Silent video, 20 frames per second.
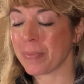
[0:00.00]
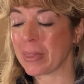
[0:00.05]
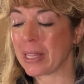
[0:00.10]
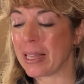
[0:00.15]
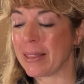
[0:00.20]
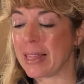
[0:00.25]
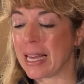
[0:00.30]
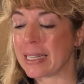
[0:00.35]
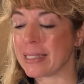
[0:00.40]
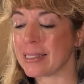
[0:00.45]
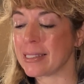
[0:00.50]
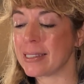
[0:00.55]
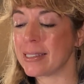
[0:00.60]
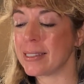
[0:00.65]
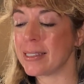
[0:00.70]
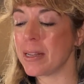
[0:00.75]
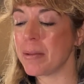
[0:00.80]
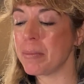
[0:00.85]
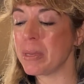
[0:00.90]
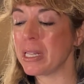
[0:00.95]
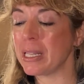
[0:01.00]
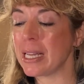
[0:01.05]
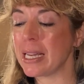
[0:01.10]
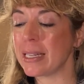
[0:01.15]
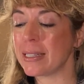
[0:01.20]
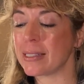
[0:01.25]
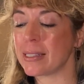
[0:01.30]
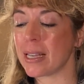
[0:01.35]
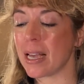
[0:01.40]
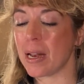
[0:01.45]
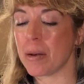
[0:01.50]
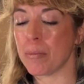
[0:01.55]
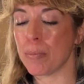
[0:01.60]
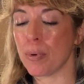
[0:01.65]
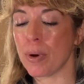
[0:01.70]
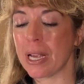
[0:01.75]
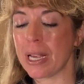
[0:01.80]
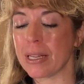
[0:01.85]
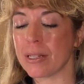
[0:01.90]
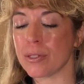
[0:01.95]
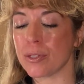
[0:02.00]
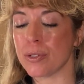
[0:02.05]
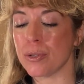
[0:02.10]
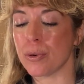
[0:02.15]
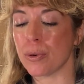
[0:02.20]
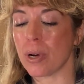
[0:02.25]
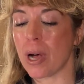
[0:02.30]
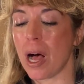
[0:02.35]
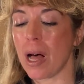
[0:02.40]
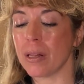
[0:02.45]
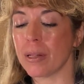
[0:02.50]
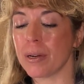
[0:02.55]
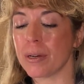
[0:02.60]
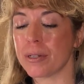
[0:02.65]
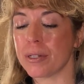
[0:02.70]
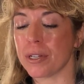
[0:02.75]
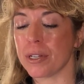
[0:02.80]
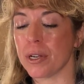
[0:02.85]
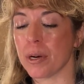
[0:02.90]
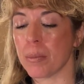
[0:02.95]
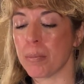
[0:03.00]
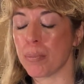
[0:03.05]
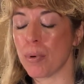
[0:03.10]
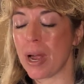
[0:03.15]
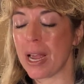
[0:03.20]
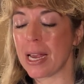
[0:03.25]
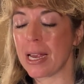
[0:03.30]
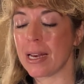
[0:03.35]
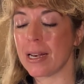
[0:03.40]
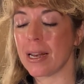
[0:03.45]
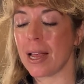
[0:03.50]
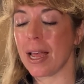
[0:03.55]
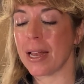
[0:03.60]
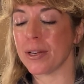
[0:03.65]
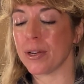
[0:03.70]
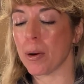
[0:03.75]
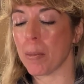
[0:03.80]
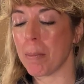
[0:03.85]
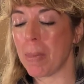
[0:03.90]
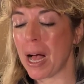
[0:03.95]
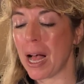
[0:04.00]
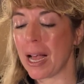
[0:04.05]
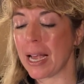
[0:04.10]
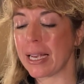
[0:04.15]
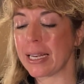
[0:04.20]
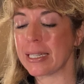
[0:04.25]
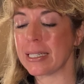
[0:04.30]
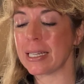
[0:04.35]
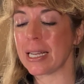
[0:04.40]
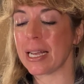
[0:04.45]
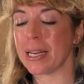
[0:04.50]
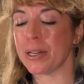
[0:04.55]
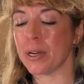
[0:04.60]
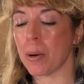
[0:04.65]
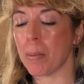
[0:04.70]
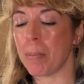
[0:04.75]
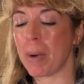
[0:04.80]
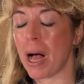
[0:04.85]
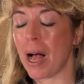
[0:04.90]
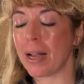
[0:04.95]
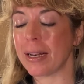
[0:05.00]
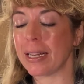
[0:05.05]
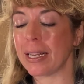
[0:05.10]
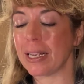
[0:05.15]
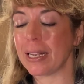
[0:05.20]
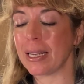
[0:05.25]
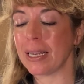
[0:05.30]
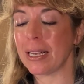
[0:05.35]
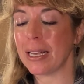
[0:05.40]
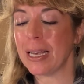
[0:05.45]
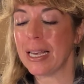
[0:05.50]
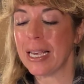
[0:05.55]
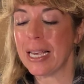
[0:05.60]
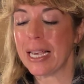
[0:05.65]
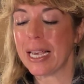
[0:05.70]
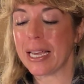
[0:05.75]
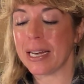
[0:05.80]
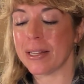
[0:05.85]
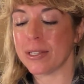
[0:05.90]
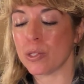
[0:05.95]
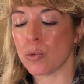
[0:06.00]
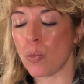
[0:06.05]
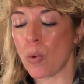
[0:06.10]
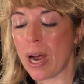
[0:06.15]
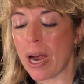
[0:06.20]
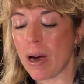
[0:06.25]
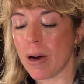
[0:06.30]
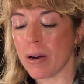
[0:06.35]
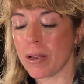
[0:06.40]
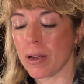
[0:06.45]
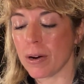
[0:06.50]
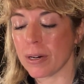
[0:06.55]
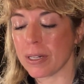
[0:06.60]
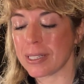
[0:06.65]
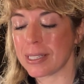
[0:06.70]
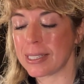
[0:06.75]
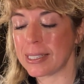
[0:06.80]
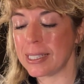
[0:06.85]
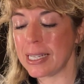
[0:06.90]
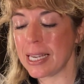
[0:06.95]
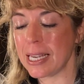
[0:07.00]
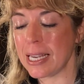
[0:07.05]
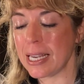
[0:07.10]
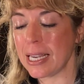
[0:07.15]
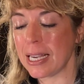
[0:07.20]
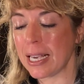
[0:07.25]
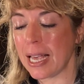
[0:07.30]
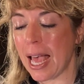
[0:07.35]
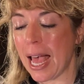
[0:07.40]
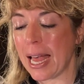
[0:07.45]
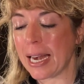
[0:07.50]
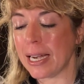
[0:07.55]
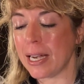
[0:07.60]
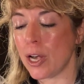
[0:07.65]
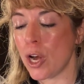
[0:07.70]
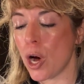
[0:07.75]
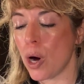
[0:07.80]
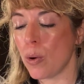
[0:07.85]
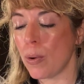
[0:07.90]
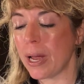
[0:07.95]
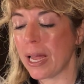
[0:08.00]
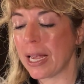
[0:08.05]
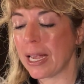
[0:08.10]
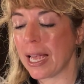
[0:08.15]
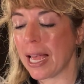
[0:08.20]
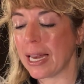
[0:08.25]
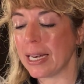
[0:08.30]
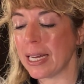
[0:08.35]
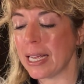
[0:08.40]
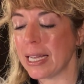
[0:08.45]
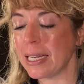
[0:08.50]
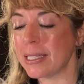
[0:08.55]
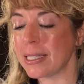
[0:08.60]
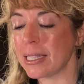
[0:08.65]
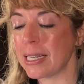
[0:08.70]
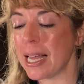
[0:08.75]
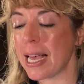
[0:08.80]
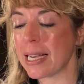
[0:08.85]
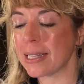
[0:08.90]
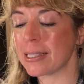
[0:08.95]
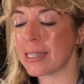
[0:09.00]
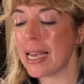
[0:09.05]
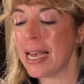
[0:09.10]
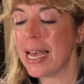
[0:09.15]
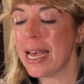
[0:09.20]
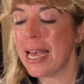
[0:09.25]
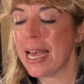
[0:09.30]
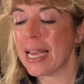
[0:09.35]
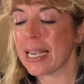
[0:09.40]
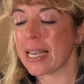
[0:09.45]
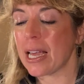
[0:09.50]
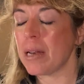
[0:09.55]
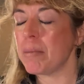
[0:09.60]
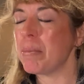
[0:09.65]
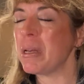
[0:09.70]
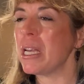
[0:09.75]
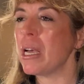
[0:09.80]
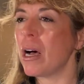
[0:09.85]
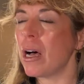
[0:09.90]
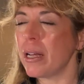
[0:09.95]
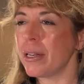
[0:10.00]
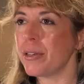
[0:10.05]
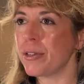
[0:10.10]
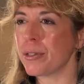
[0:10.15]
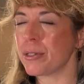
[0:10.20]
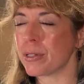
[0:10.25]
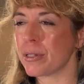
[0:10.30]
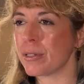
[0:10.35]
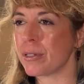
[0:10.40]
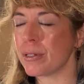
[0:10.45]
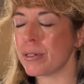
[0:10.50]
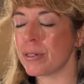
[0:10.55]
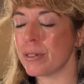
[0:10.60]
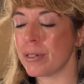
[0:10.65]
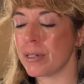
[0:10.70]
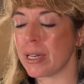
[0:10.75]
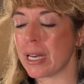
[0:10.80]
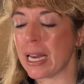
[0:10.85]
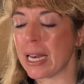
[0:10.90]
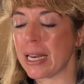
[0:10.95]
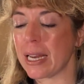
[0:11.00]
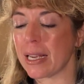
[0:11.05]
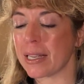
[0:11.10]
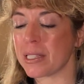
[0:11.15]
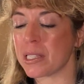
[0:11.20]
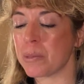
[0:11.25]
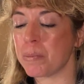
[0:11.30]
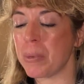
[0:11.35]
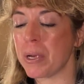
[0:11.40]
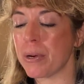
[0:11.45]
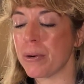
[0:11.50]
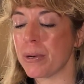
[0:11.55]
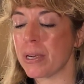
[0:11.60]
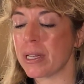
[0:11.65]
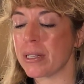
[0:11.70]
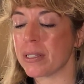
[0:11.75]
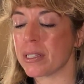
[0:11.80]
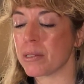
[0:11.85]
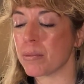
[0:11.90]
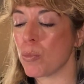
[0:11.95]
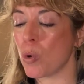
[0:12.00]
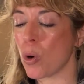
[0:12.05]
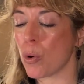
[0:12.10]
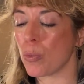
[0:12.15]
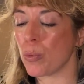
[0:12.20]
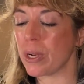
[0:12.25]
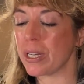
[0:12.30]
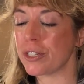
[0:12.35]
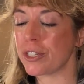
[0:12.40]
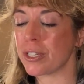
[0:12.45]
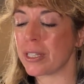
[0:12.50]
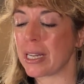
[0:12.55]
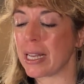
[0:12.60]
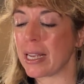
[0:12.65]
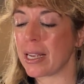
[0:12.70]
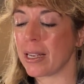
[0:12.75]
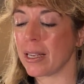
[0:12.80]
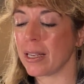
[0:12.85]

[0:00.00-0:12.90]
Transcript: that stimulates and brings new color to your brain and your mind and your body. It is where your seeing and knowing and intellect can be understood and experienced more richly.